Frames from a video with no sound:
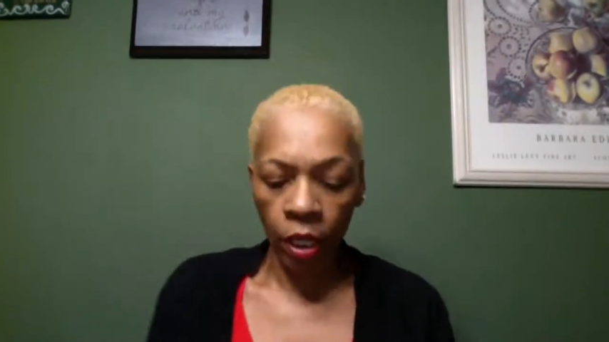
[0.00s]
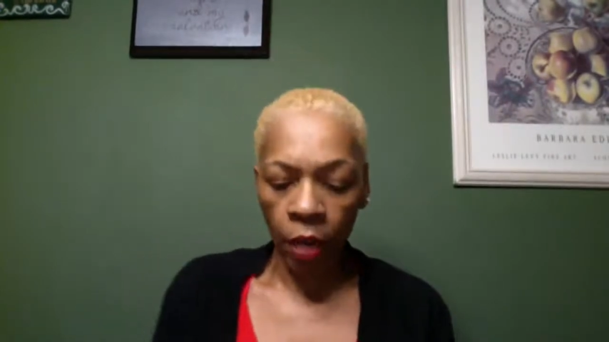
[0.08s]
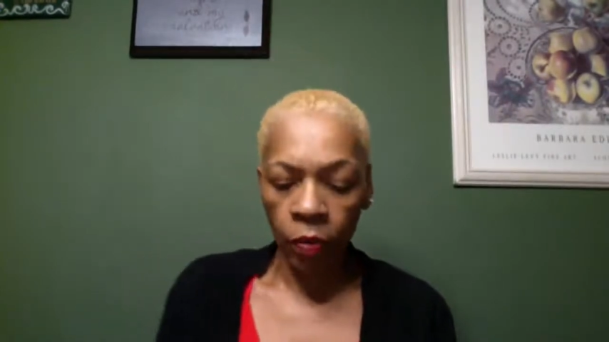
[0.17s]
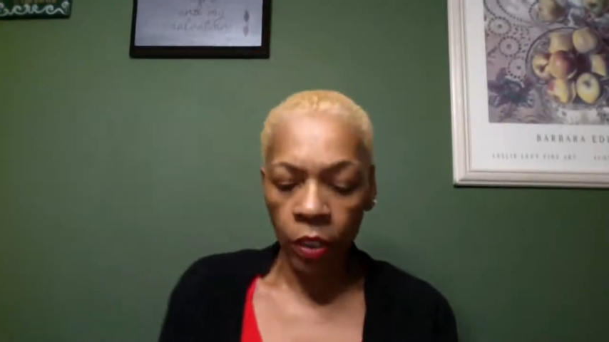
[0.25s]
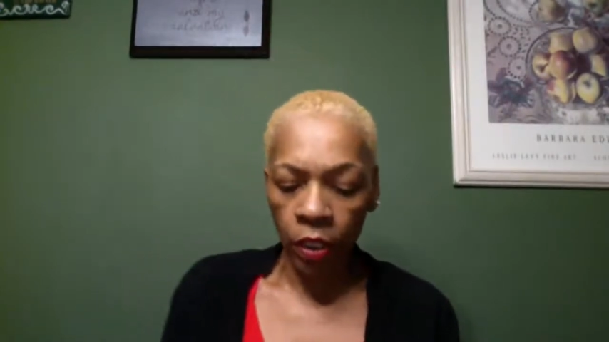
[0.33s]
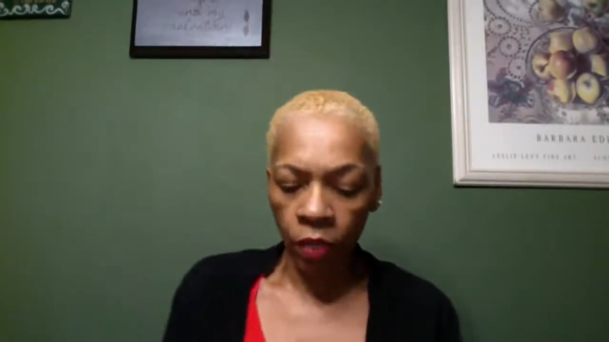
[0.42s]
And
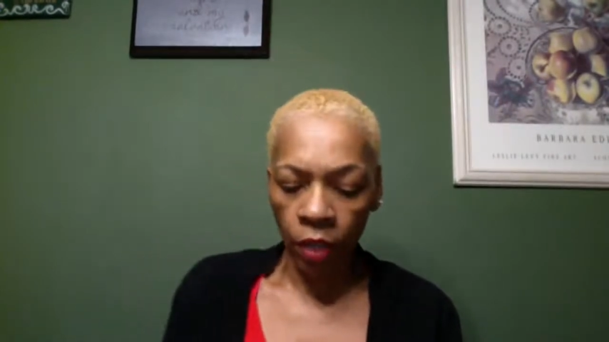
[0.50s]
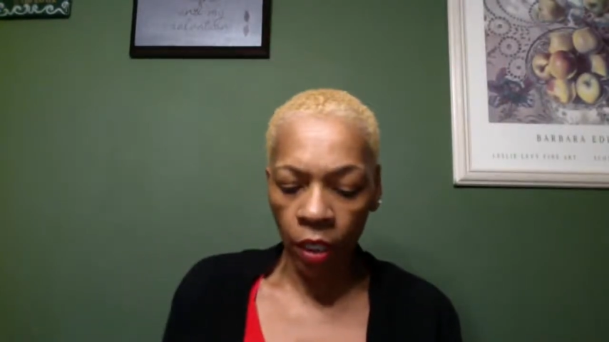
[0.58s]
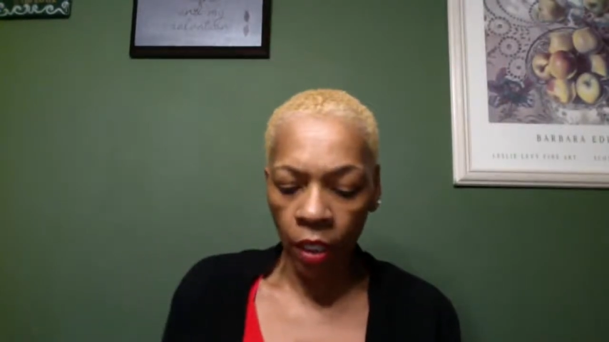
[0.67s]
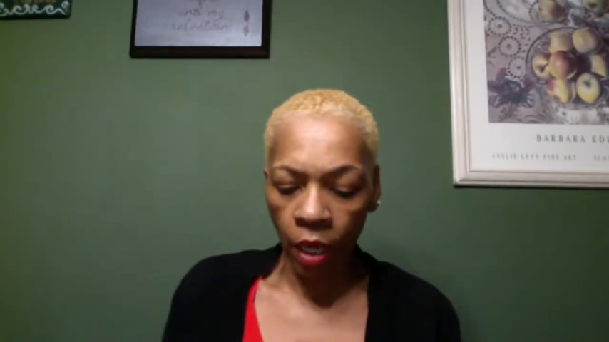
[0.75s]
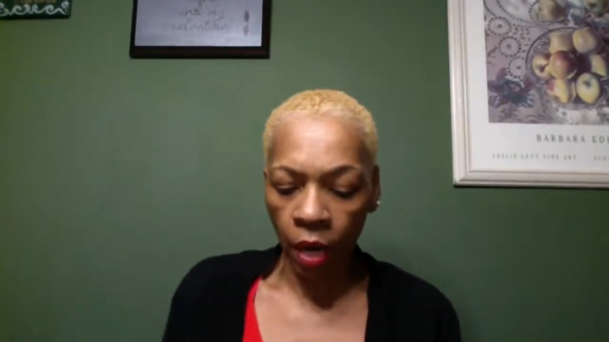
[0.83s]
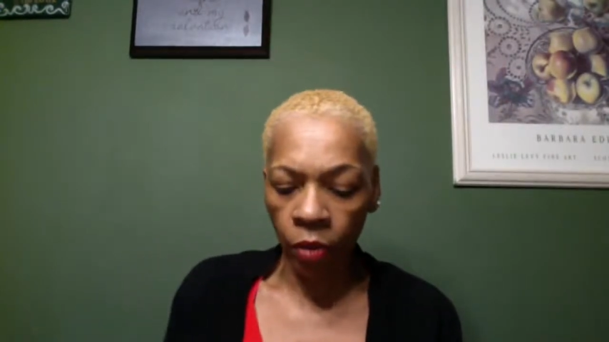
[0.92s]
that was the thing
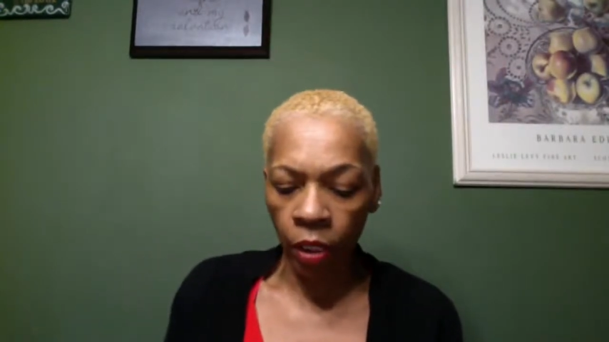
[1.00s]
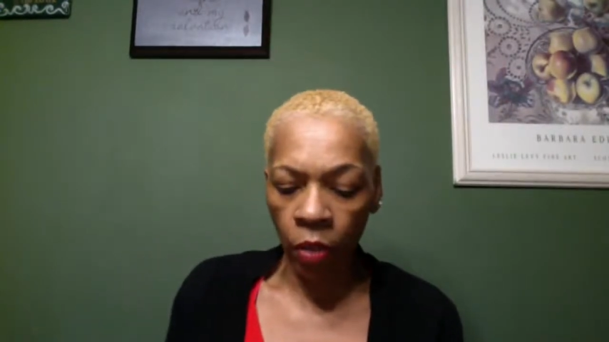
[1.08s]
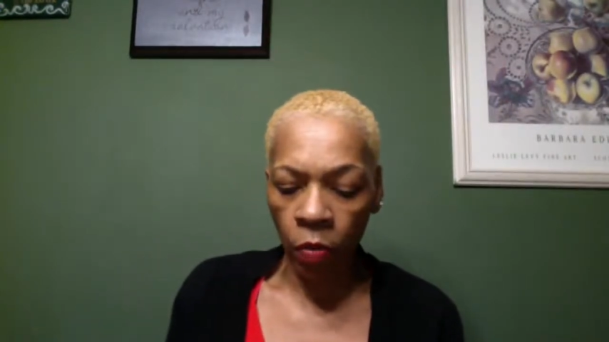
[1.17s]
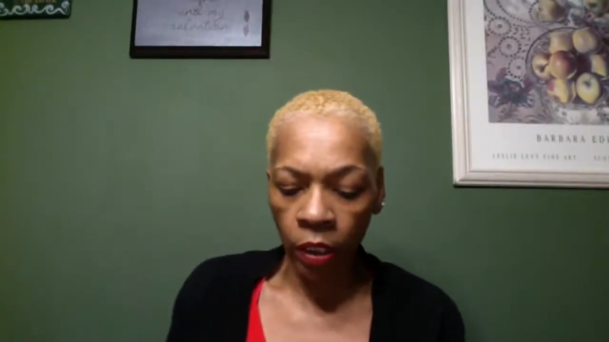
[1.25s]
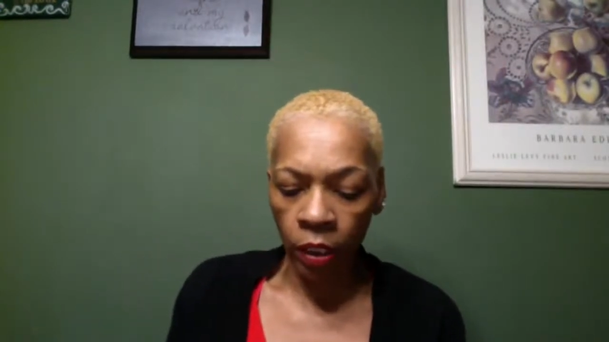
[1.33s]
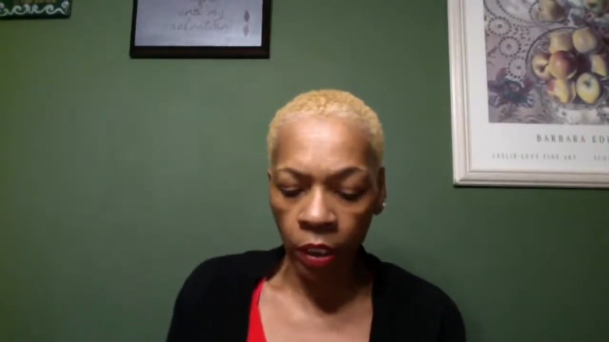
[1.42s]
that I really
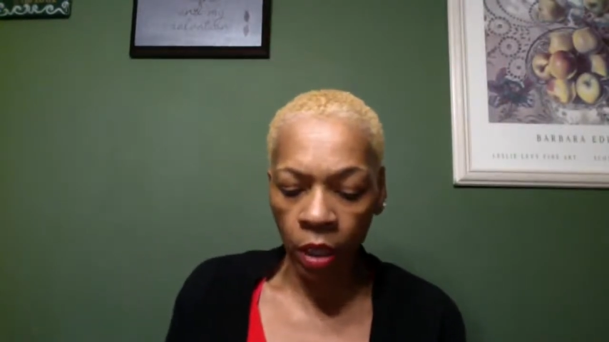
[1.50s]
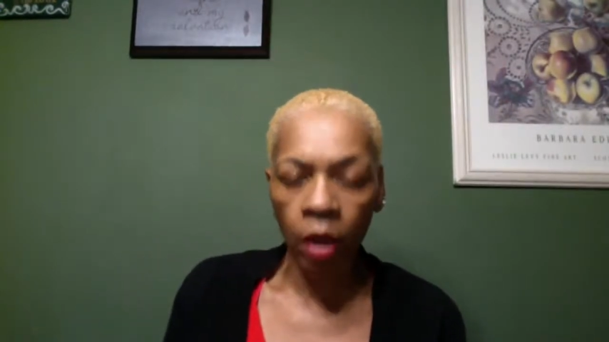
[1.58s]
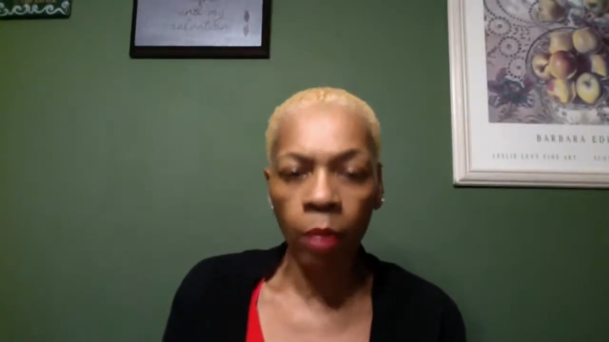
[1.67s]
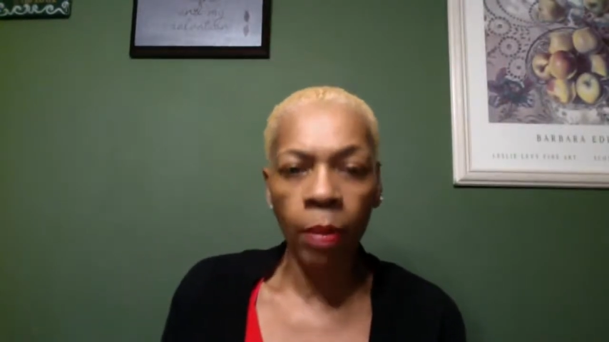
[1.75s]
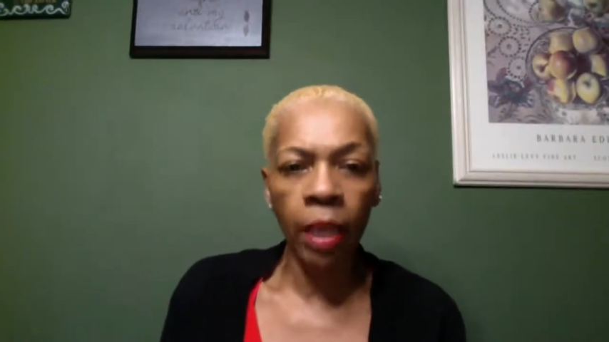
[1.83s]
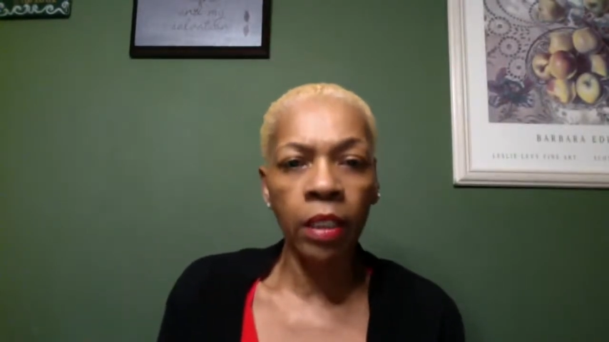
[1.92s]
want to talk
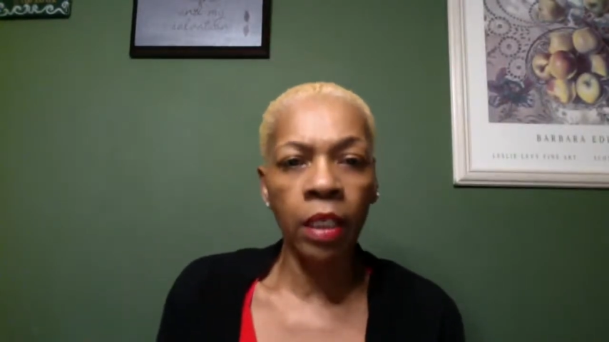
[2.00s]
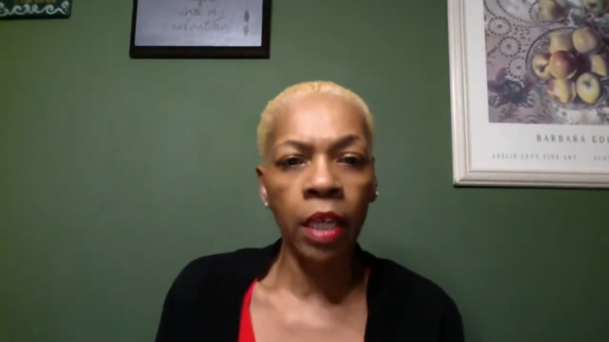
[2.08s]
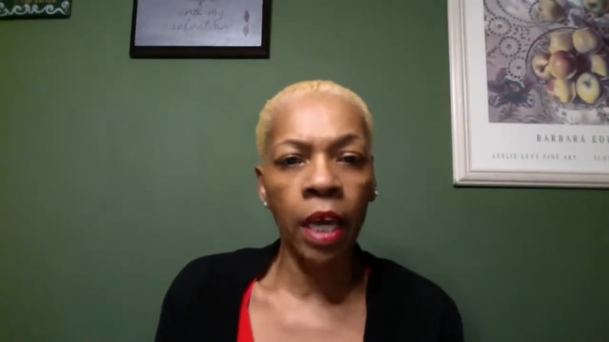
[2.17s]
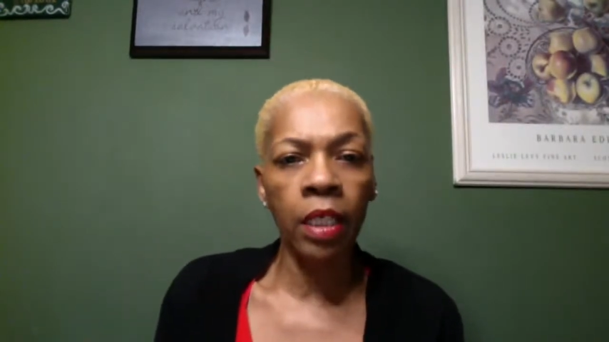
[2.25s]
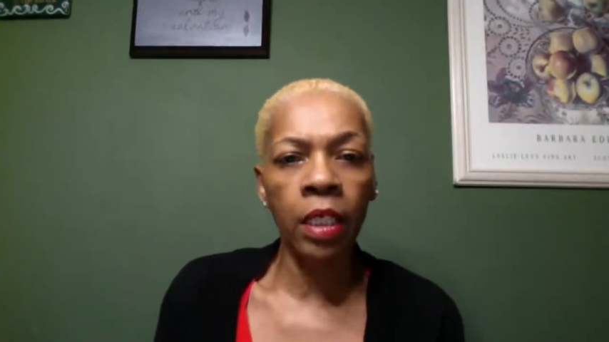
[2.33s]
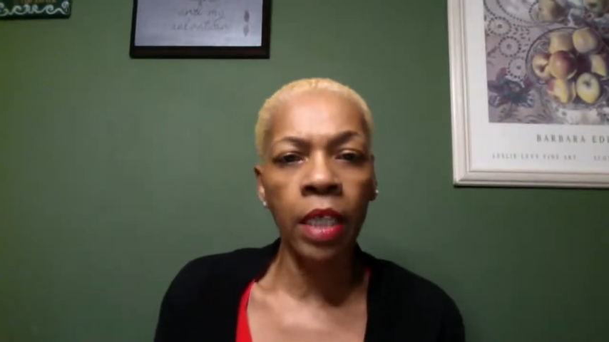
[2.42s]
about
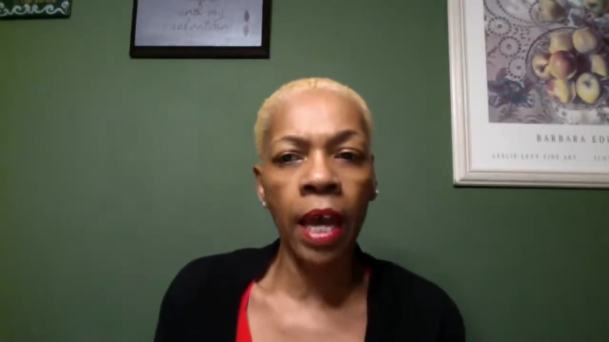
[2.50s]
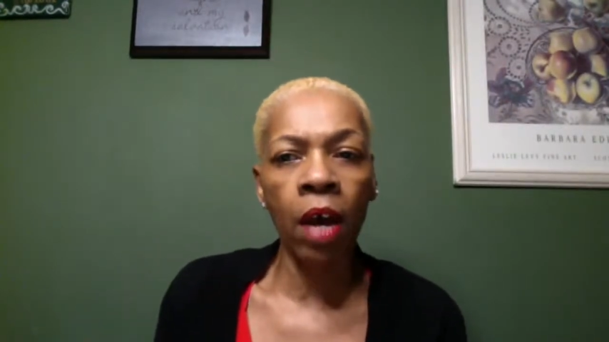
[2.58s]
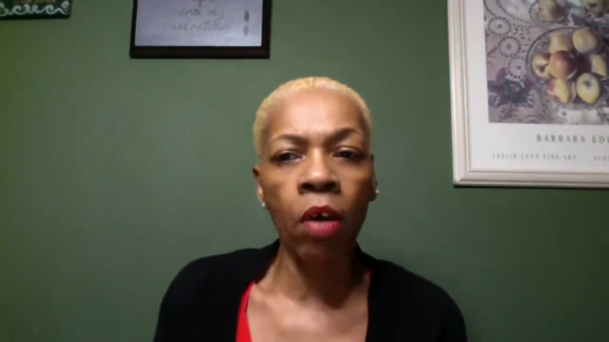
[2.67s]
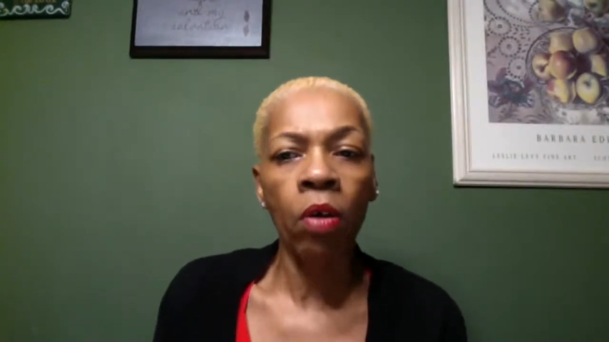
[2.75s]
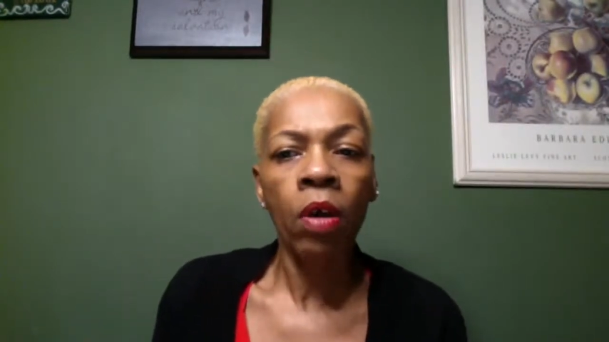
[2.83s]
tonight is how